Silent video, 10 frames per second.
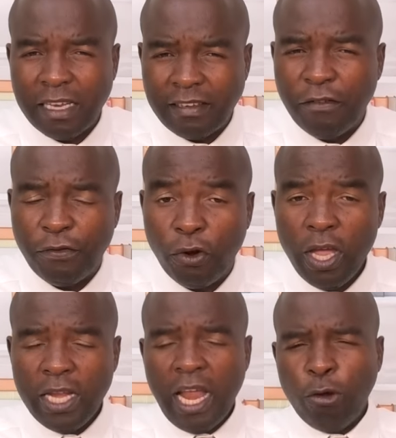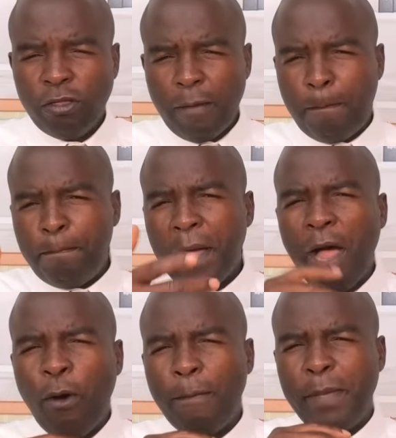devil. Now the
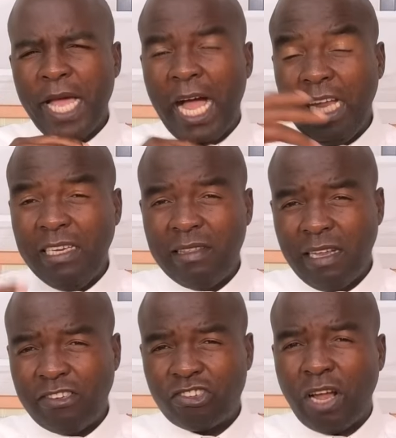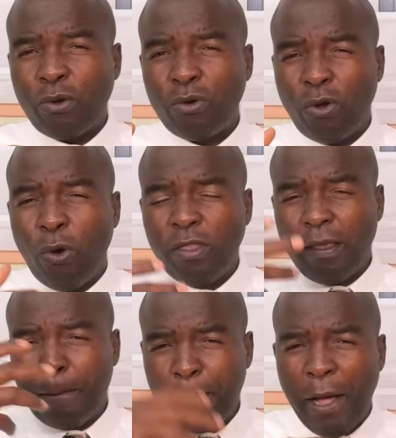power behind the dragon, or
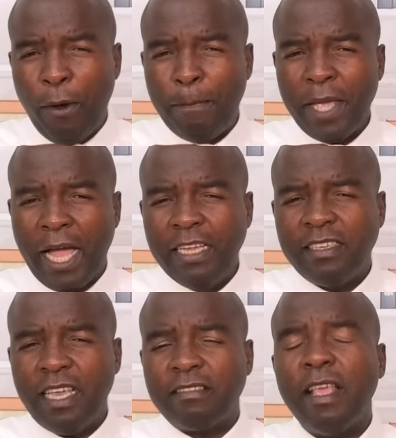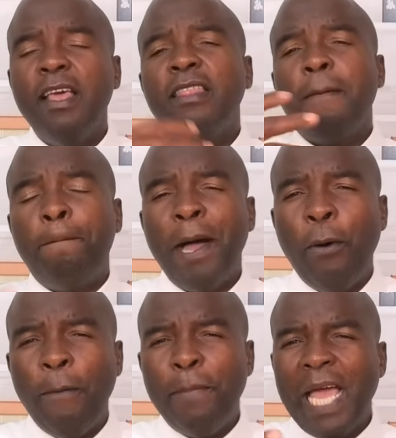the power
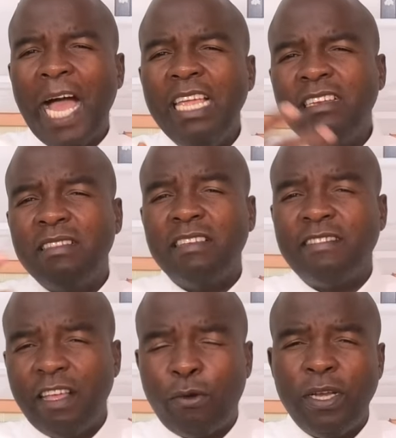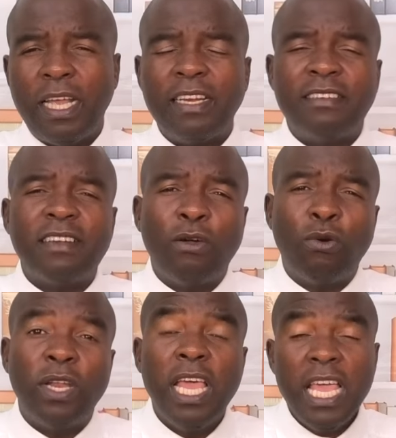behind the secondary
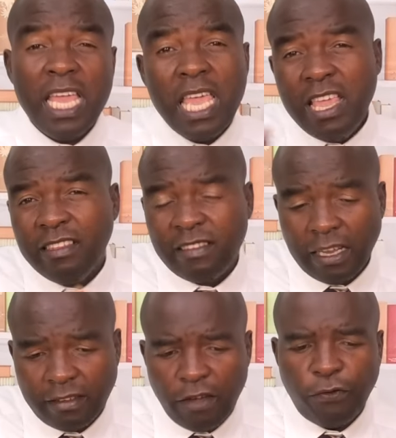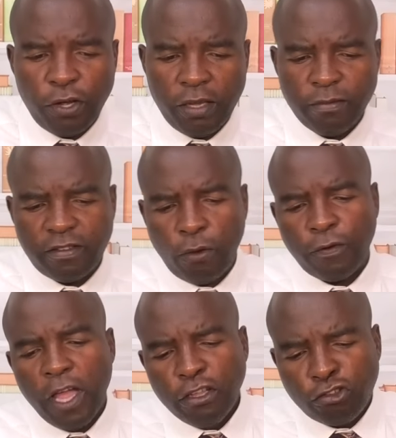dragon, is the devil
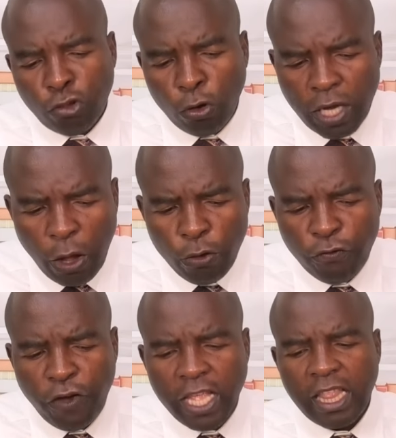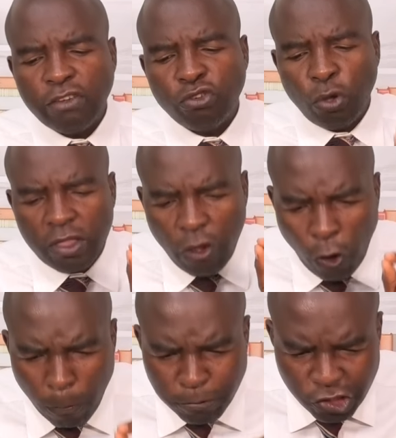himself. So now you find that, you know, the
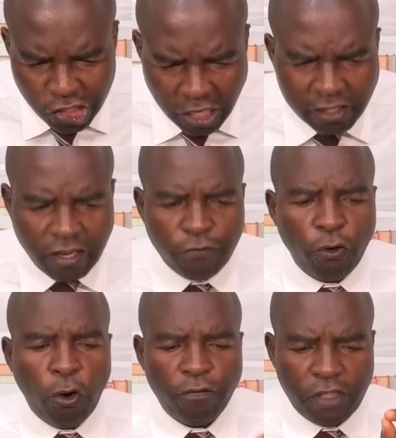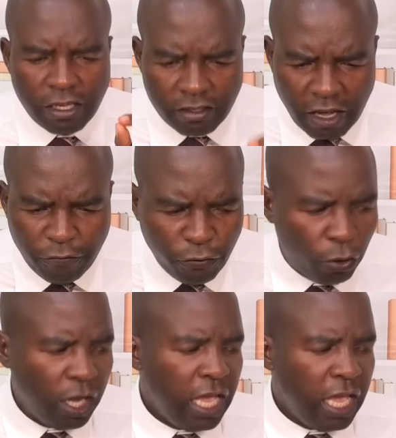objective of the devil